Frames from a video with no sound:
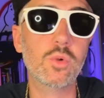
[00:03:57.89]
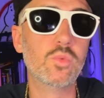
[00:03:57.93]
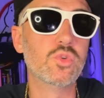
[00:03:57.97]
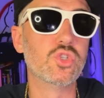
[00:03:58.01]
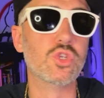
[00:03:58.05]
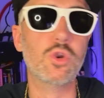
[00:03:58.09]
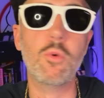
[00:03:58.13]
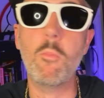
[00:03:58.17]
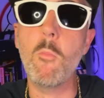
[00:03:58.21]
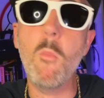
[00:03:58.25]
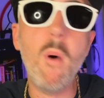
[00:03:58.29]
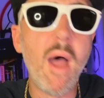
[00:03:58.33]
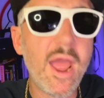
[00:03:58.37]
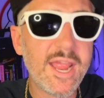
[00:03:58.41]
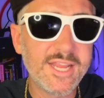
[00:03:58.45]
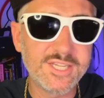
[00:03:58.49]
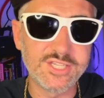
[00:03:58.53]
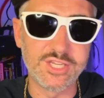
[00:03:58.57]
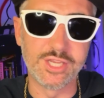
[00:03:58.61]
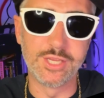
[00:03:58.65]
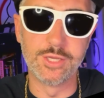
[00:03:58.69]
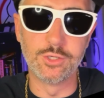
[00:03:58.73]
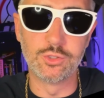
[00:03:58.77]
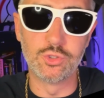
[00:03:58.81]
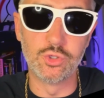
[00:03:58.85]
It was an
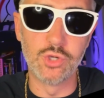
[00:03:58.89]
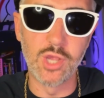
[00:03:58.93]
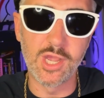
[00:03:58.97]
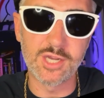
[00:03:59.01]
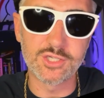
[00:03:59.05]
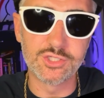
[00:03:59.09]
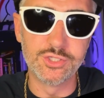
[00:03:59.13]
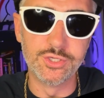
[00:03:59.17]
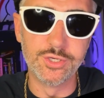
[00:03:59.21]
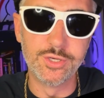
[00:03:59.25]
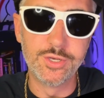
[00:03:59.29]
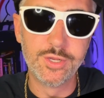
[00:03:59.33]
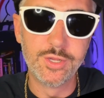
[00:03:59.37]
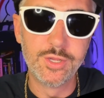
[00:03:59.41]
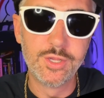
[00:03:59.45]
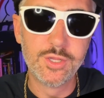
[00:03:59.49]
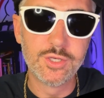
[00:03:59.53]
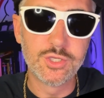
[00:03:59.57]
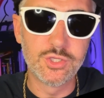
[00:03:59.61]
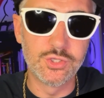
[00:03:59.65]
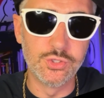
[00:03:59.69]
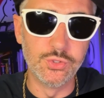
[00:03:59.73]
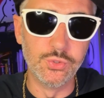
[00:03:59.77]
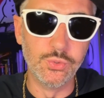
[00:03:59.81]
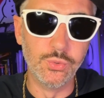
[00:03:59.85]
amazing introduction
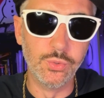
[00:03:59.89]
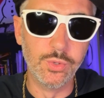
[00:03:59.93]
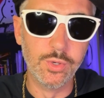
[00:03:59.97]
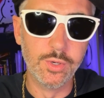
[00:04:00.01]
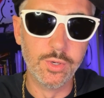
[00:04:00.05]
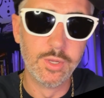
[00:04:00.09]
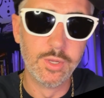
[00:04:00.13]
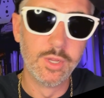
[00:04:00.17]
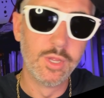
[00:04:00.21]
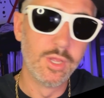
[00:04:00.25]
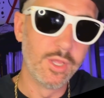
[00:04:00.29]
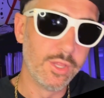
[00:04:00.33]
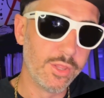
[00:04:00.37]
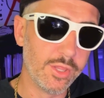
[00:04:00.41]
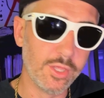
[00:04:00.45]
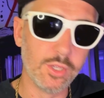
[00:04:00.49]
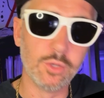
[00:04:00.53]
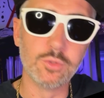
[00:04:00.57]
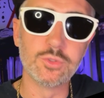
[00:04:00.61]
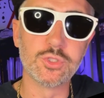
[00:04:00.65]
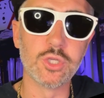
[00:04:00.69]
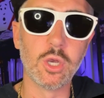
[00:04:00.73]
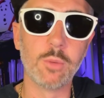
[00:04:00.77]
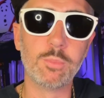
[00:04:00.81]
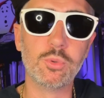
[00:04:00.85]
to the
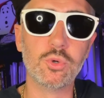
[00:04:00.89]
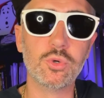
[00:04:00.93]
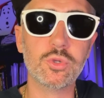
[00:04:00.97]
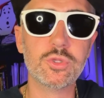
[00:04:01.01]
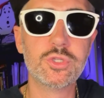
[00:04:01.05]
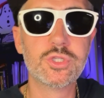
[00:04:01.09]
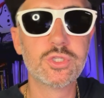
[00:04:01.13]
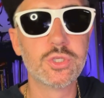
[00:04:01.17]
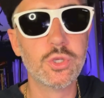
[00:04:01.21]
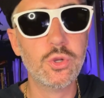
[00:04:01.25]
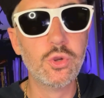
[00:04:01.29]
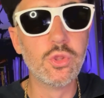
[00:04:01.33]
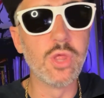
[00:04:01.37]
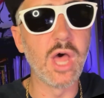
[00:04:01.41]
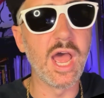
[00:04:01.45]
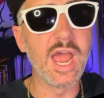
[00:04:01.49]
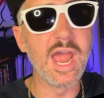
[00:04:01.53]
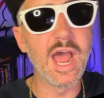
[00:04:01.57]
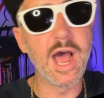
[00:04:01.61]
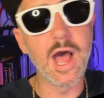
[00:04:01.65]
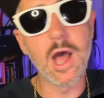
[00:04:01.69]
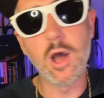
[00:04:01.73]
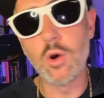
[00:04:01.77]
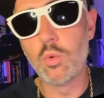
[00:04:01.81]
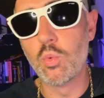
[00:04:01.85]
Hilltop Hoods, who they
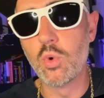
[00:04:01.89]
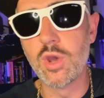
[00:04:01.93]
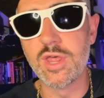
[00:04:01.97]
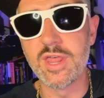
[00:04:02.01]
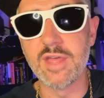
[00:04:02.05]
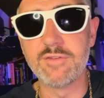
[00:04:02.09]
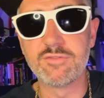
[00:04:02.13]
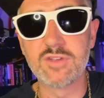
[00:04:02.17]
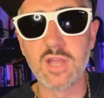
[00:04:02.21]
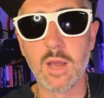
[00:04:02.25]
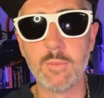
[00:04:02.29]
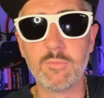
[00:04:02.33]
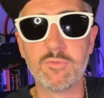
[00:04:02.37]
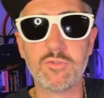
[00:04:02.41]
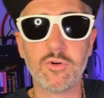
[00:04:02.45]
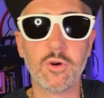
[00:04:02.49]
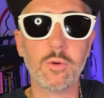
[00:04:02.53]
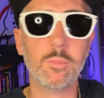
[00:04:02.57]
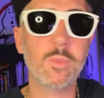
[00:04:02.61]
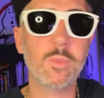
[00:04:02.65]
are, where they've come from,